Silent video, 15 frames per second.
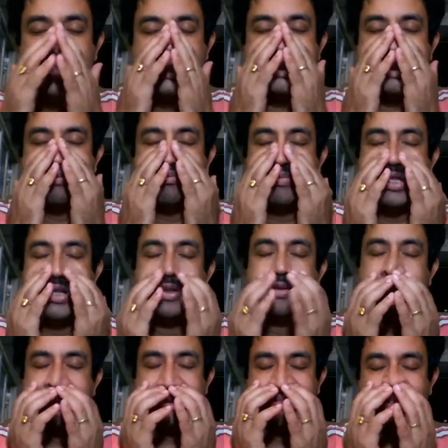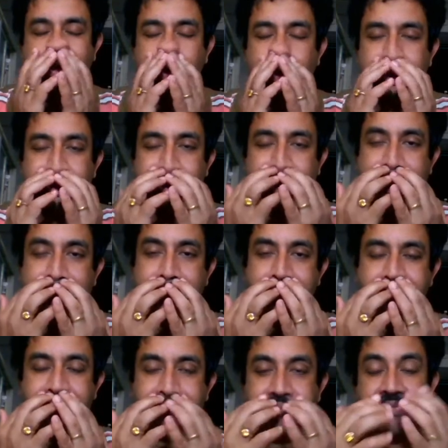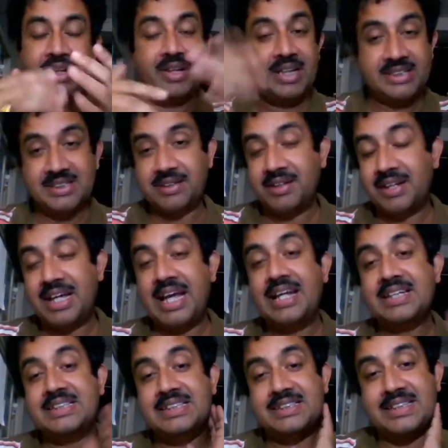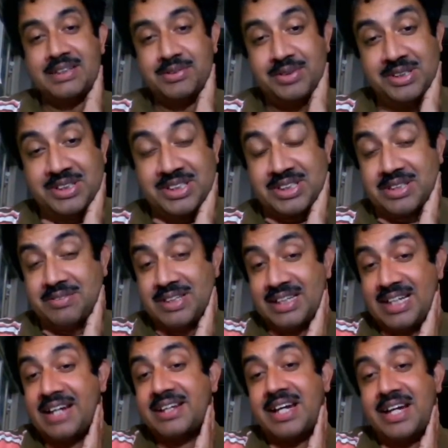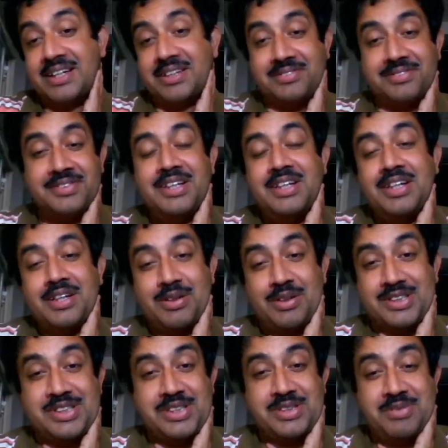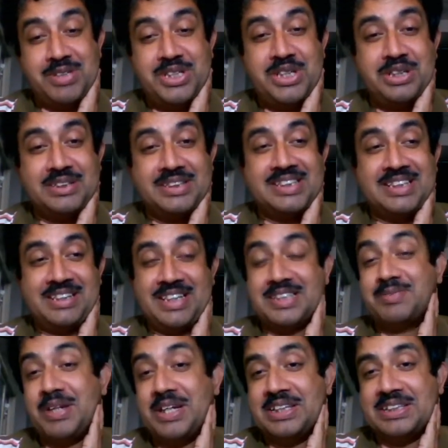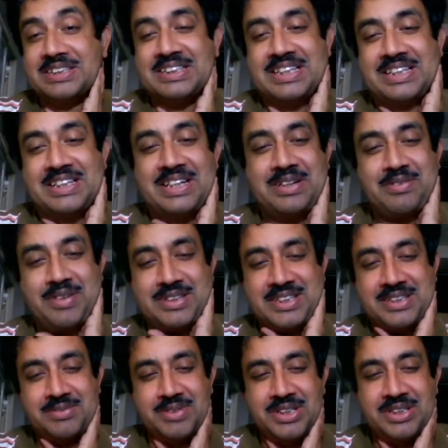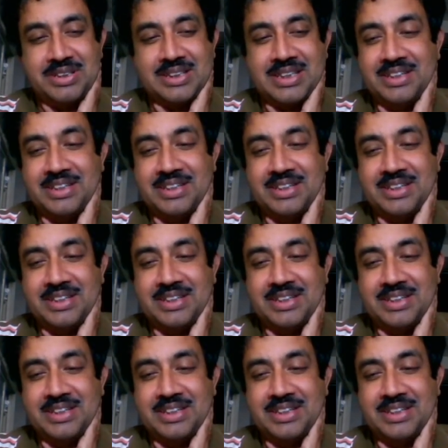some humans will go to the external galaxies and would discover that kind of conscious machines and experience that kind of conscious machines.